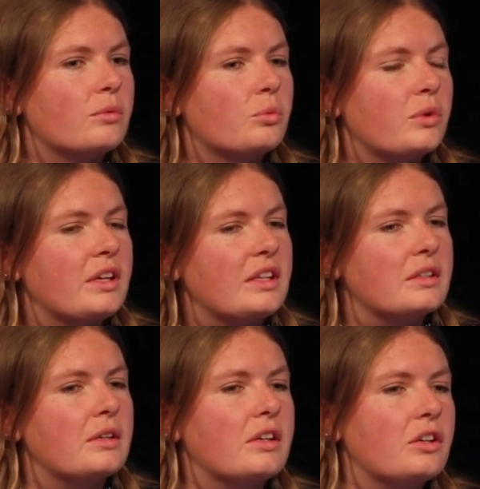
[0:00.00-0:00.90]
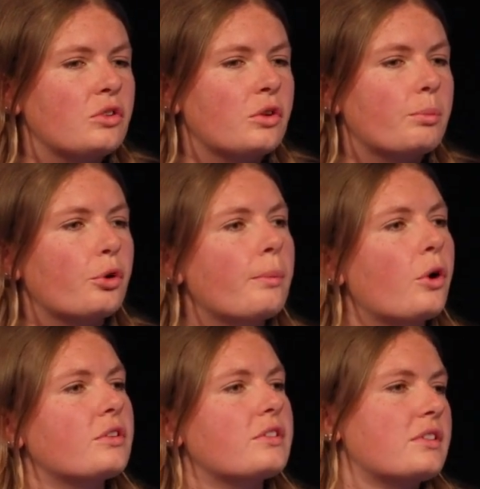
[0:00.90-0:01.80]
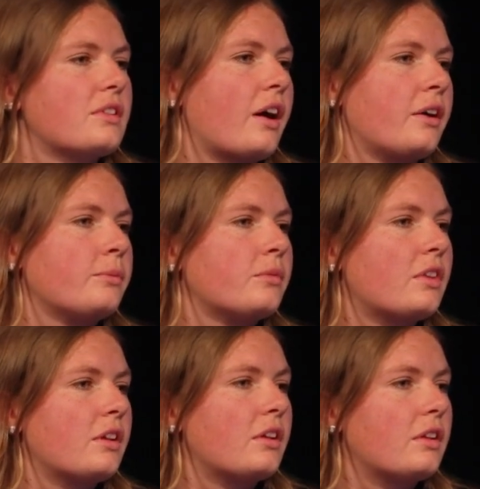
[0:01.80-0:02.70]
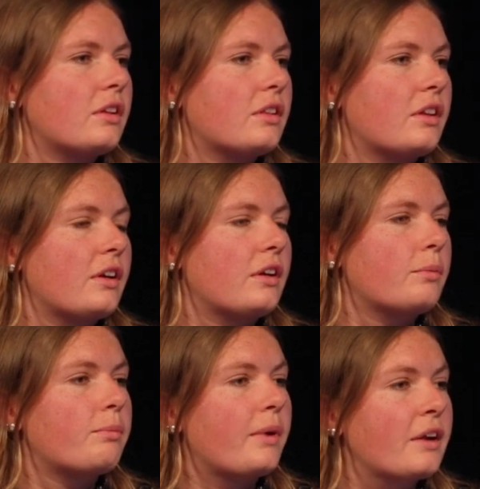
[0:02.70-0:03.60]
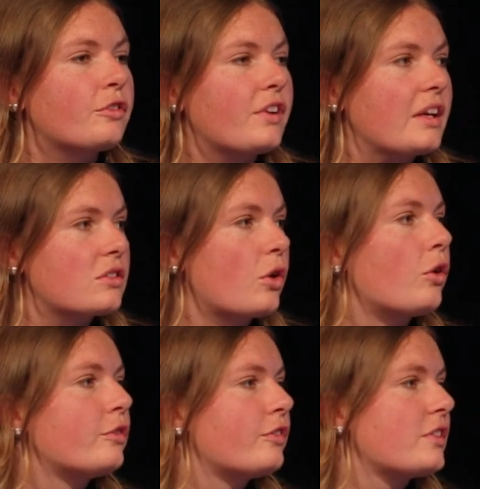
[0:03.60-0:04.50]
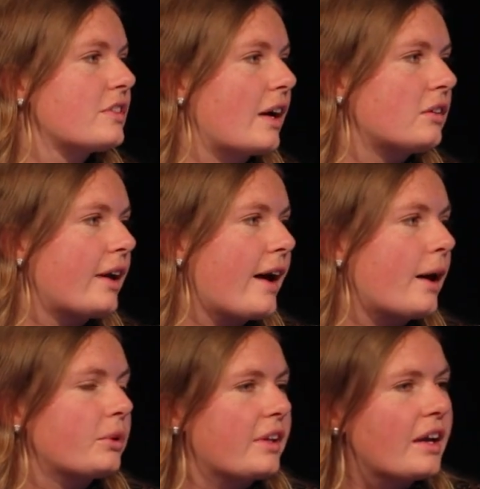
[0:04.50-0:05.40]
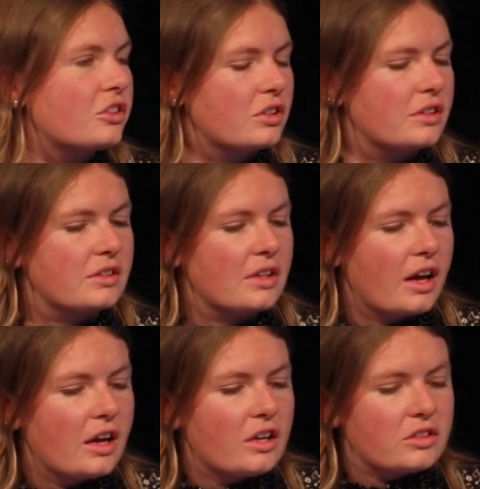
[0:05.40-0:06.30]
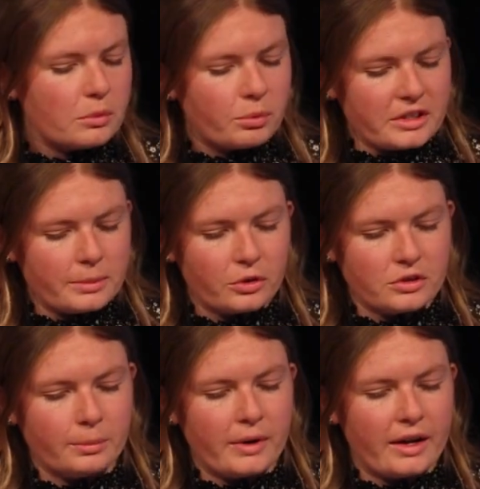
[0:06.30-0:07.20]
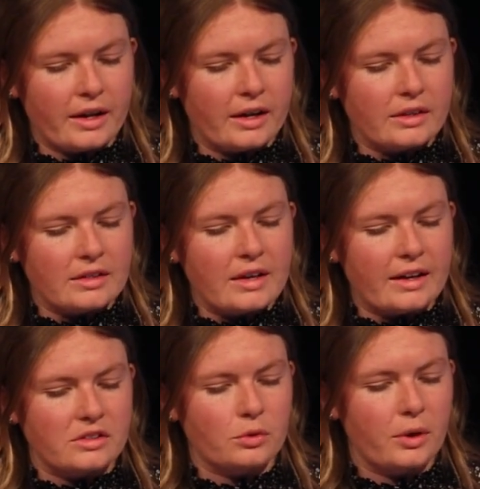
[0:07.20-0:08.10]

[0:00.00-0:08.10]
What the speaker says: we need to, promote the benefits of satellite applications. So it brings me on to my next